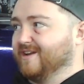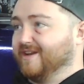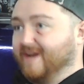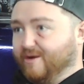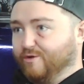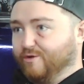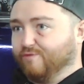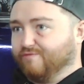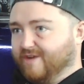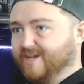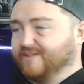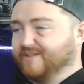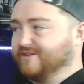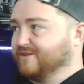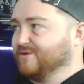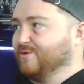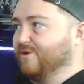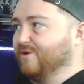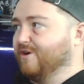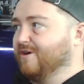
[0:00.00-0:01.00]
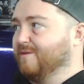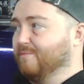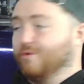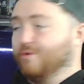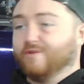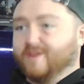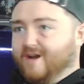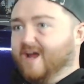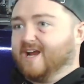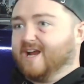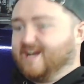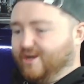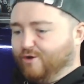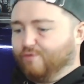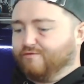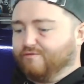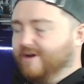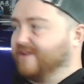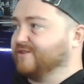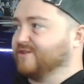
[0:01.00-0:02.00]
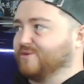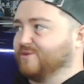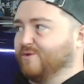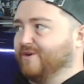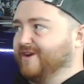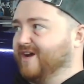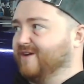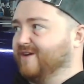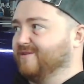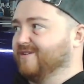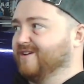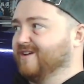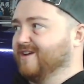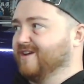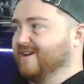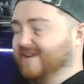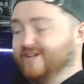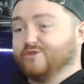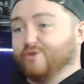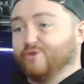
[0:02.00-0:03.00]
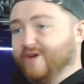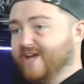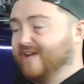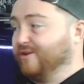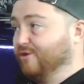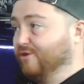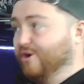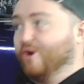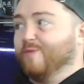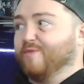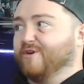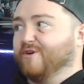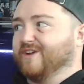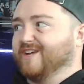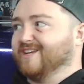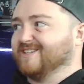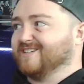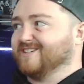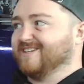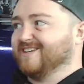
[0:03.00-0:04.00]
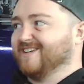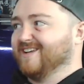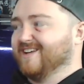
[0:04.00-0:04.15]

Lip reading: Now you're ready to squat. More than likely, you're ready to squat now. At least your lower body is.